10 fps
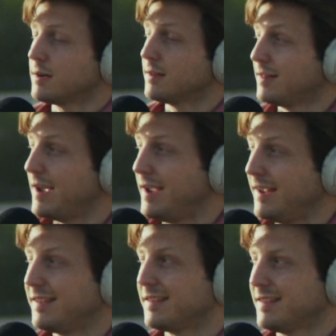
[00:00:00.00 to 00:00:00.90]

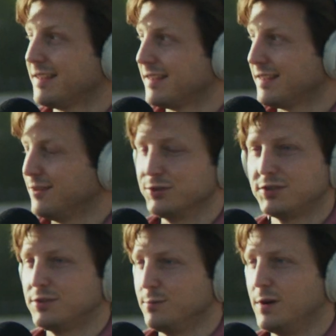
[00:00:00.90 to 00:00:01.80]
Like, it was
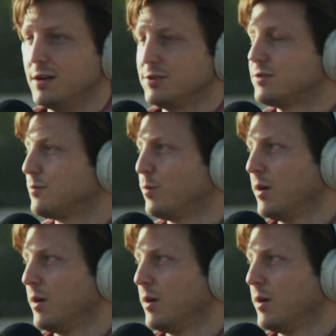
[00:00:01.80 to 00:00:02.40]
too much work.